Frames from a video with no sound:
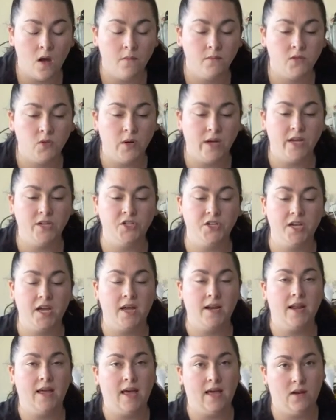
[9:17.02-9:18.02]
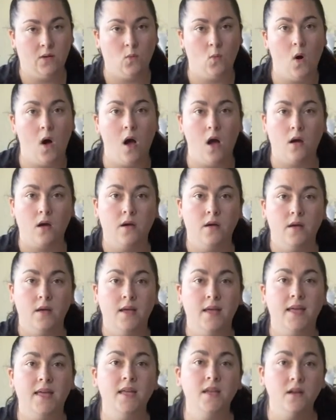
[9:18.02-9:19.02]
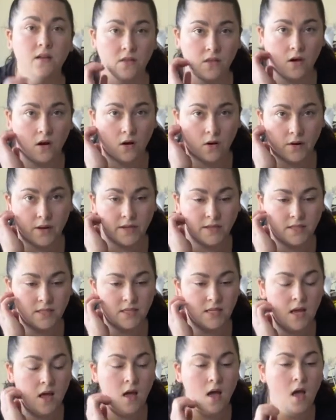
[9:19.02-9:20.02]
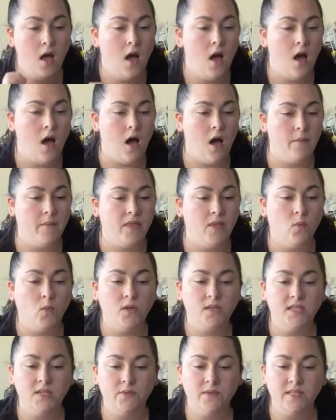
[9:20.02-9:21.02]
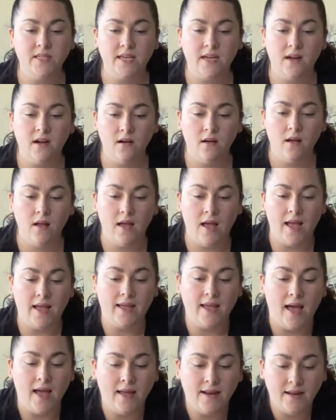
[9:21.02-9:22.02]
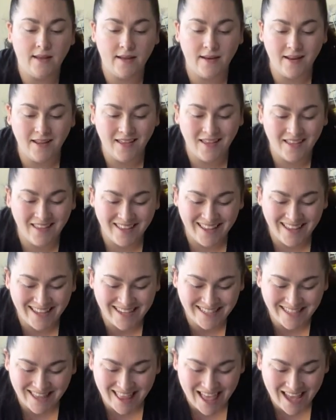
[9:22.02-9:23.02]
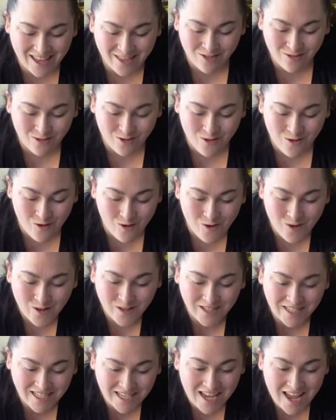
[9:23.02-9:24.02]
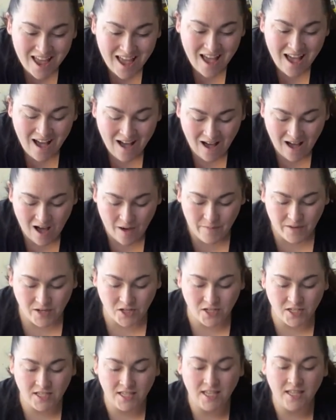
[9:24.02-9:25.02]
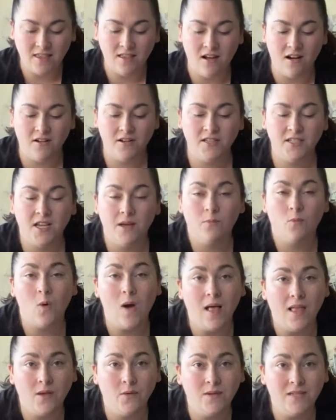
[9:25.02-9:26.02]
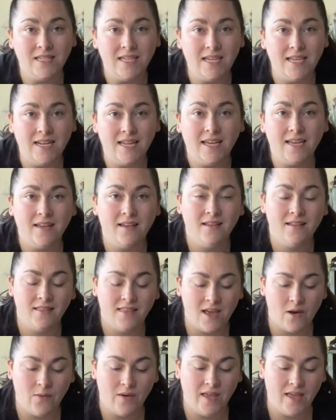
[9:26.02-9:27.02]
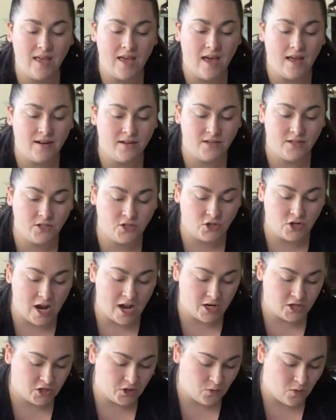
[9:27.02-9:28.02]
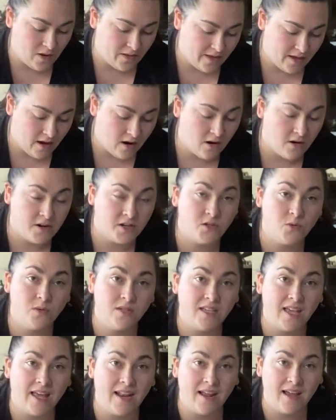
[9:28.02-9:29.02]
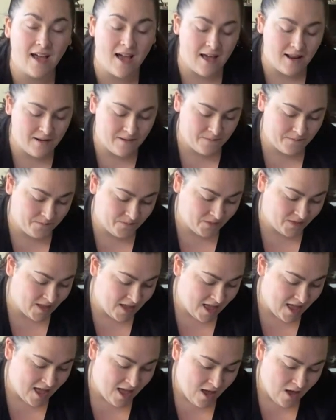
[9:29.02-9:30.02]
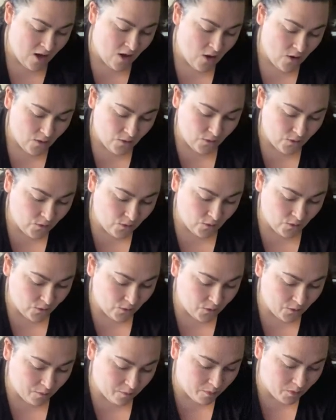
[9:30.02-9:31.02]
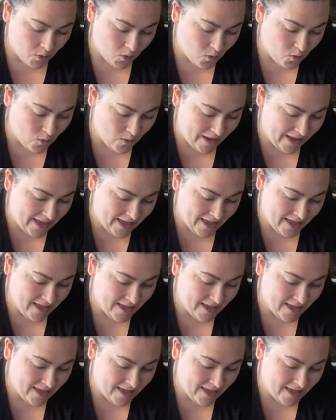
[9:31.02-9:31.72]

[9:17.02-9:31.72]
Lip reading: So AJ kind of had to walk into the harness. And then once he was there, I guided his leg through the holes and just slid the harness up while he was eating. That way he had a distraction while that harness was getting on. Oh, good boy.